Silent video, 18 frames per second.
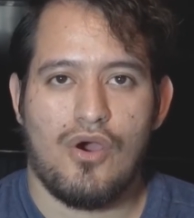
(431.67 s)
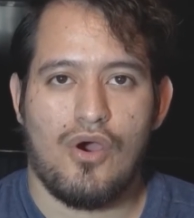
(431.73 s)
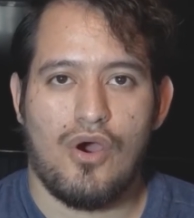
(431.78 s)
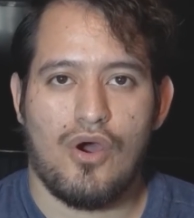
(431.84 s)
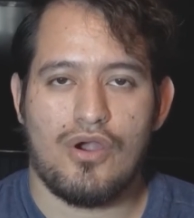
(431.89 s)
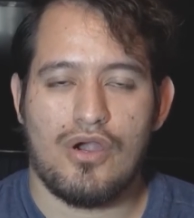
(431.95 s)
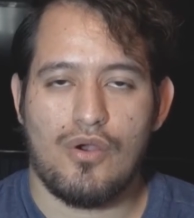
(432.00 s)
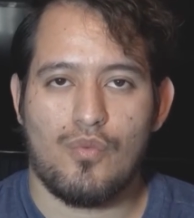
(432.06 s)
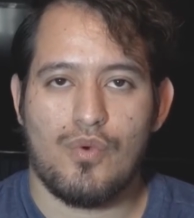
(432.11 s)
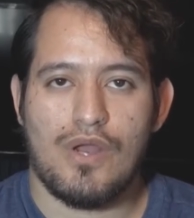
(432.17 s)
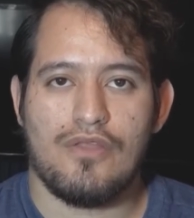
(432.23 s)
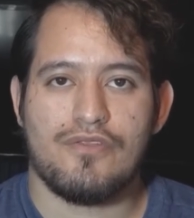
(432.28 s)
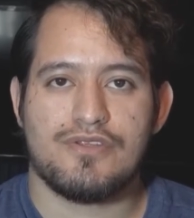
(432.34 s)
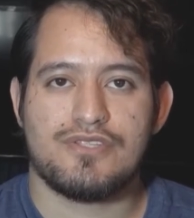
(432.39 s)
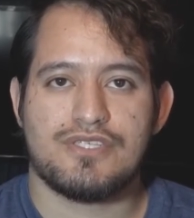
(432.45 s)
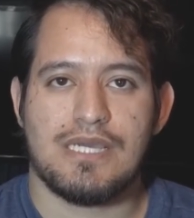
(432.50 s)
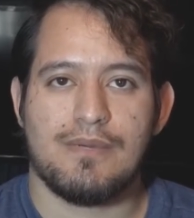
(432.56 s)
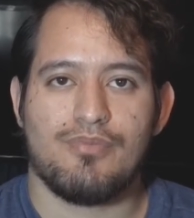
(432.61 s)
are around
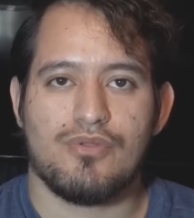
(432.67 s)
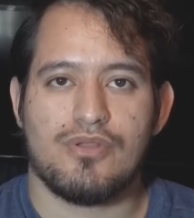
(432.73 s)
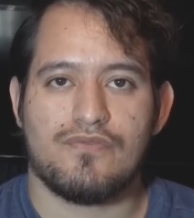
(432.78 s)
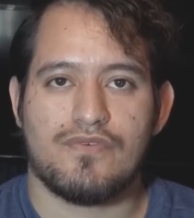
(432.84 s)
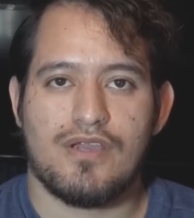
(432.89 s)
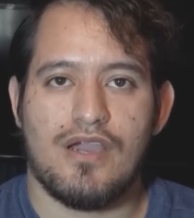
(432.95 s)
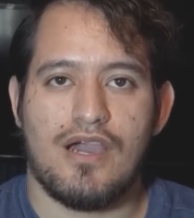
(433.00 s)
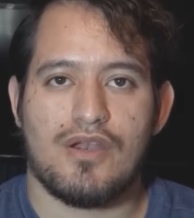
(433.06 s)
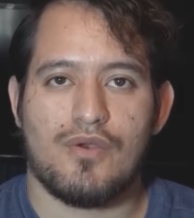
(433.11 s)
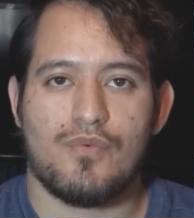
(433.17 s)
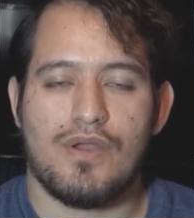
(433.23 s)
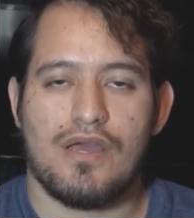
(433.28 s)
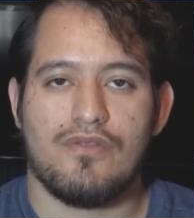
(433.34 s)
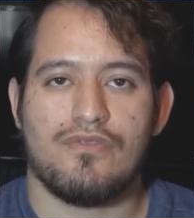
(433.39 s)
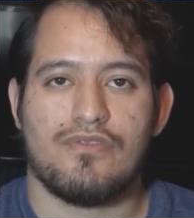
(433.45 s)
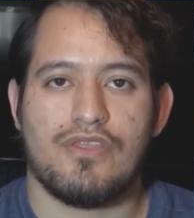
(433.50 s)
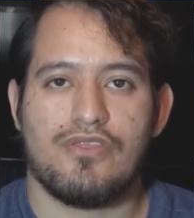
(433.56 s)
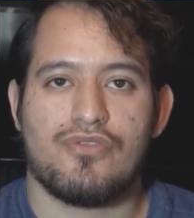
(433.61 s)
the temple of God,
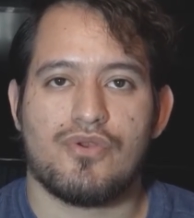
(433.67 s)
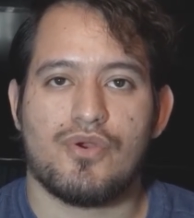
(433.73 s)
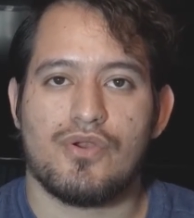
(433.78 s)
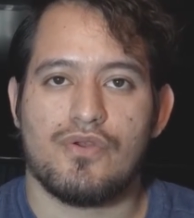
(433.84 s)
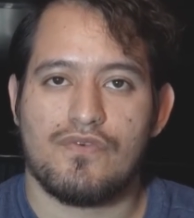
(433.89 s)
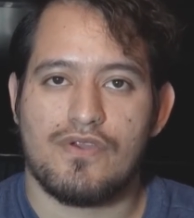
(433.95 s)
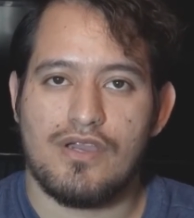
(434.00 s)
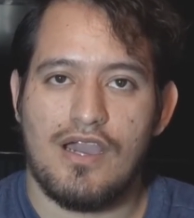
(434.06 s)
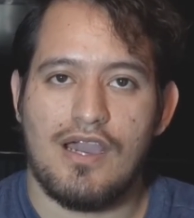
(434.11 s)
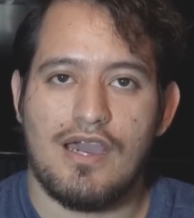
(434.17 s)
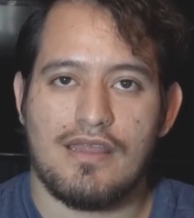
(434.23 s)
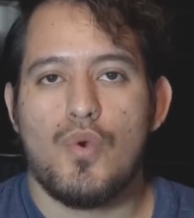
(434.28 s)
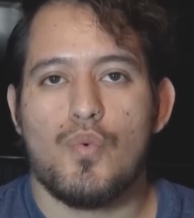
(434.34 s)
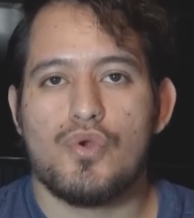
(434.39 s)
around the throne of God,